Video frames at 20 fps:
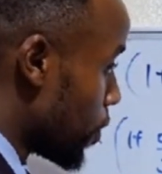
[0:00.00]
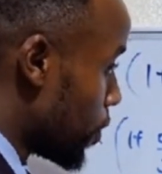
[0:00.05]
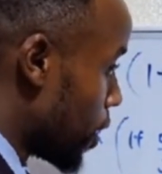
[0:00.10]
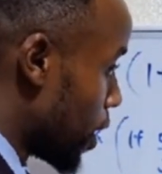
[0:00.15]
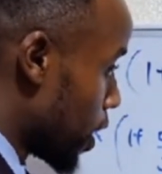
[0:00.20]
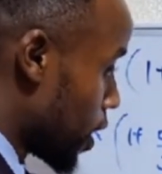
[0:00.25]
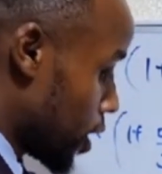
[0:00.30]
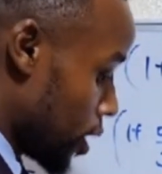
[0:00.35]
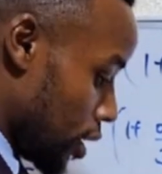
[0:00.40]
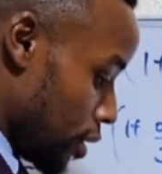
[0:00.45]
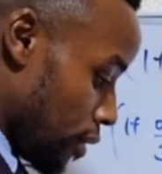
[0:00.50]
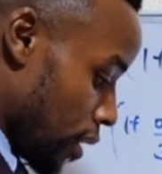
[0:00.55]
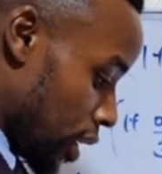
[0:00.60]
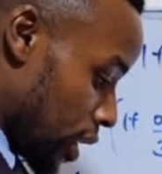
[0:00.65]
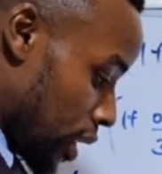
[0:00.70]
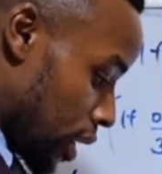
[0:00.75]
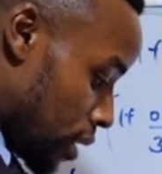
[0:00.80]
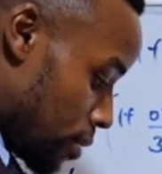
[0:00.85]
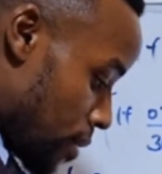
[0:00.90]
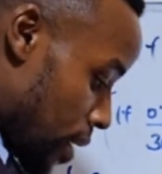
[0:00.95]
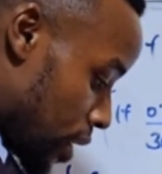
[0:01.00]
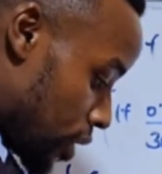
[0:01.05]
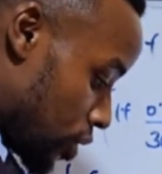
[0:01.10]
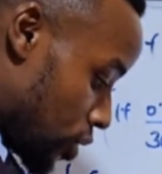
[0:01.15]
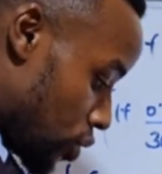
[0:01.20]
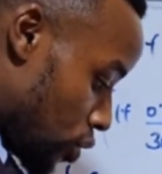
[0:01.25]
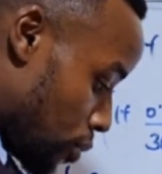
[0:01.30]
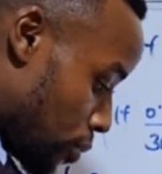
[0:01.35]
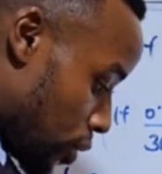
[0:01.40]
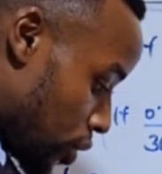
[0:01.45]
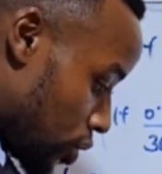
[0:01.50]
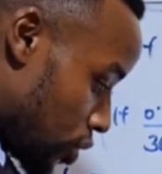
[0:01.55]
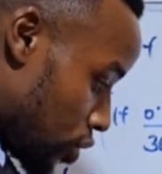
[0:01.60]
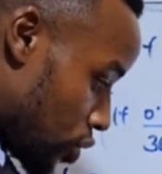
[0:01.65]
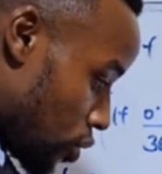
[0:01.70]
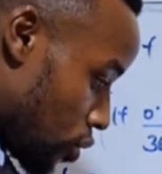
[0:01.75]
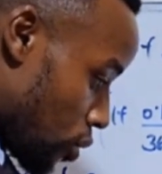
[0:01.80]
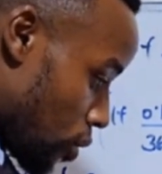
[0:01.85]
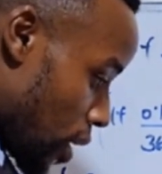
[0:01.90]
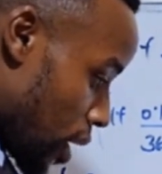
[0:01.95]
then divided by
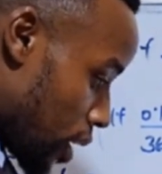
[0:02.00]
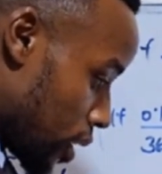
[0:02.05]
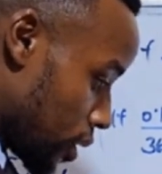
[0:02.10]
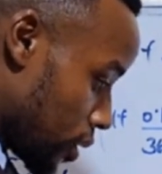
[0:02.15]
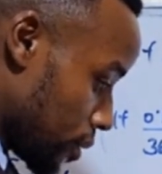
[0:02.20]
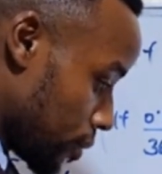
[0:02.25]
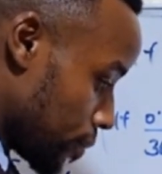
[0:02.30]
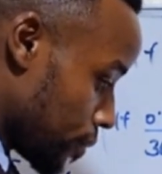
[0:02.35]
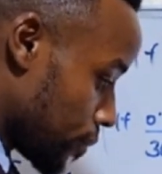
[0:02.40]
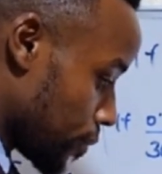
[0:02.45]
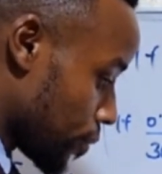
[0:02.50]
0.01,